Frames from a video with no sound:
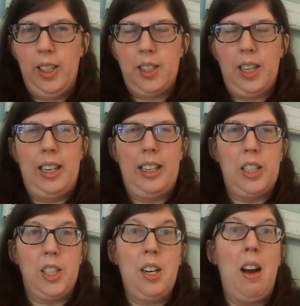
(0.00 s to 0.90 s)
and
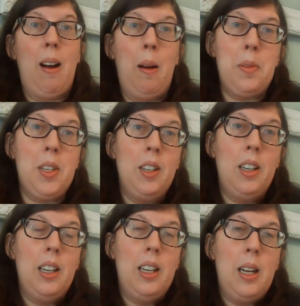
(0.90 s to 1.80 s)
he's stopped
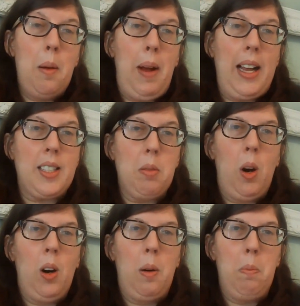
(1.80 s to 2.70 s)
by some
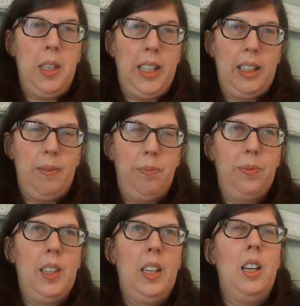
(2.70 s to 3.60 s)
armed men.
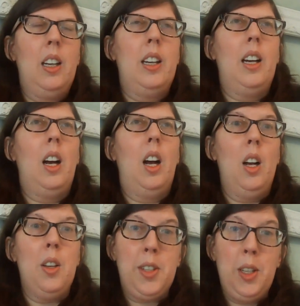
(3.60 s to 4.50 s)

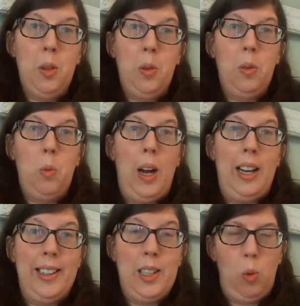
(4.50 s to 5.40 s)
Also, while
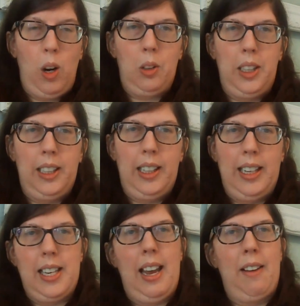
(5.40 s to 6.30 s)
he's walking,
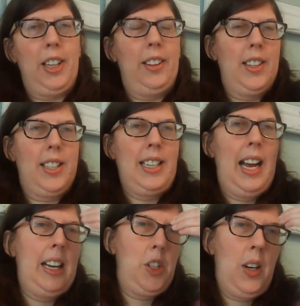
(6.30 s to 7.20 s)
he's having this
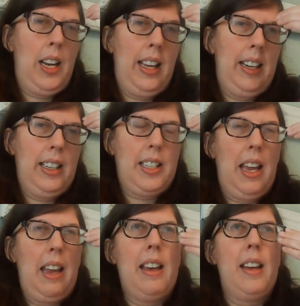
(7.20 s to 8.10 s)
diatribe in his
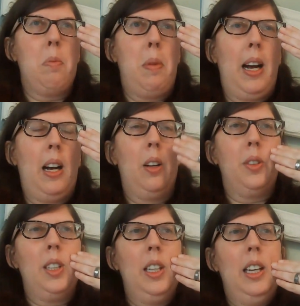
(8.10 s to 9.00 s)
head
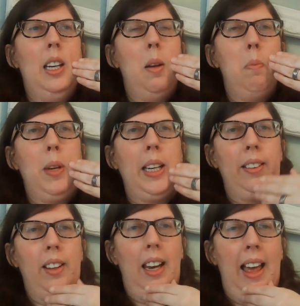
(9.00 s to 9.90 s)
about being
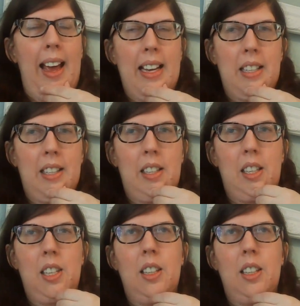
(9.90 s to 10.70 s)
the last